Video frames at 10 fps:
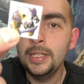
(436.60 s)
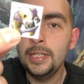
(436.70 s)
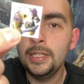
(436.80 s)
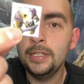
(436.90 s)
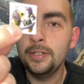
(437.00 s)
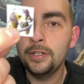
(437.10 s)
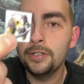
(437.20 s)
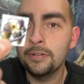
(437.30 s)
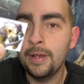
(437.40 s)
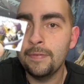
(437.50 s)
in
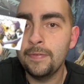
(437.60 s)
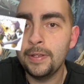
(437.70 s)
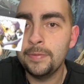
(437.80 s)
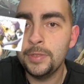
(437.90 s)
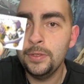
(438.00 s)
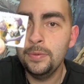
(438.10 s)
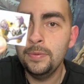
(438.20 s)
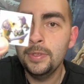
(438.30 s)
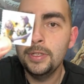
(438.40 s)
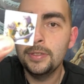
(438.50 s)
Dungeon Craft Volume 2.
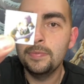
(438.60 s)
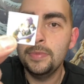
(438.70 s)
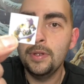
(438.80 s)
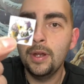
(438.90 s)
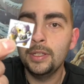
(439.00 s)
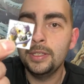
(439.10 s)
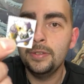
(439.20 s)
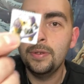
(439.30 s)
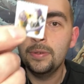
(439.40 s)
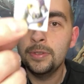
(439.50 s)
Some gnarly
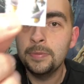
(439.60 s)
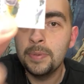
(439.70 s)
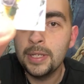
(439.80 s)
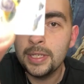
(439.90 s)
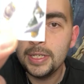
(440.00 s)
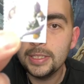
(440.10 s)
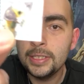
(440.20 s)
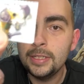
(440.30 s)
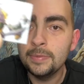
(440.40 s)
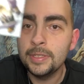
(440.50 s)
gnolls. Probably can't
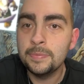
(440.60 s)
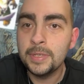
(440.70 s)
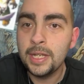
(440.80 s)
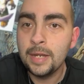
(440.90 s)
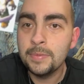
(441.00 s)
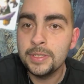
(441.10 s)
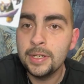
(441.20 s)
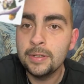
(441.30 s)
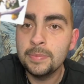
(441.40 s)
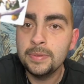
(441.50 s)
see them because my camera's
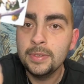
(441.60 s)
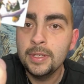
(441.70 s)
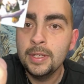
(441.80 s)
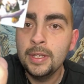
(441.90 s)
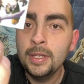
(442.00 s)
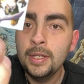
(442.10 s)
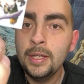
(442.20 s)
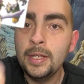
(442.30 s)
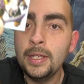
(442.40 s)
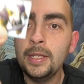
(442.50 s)
terrible.
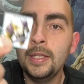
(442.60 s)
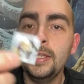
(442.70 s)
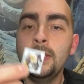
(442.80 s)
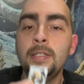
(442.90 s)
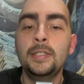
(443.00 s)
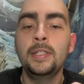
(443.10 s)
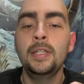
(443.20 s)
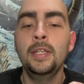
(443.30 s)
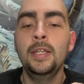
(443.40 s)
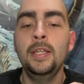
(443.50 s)
And
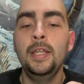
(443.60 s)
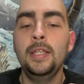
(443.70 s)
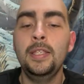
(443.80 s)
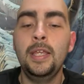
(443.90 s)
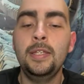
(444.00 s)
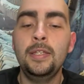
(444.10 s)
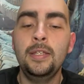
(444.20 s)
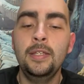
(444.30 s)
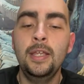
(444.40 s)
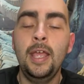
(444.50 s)
then
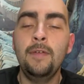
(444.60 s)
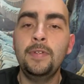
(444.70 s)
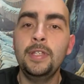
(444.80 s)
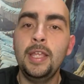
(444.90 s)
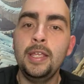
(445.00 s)
after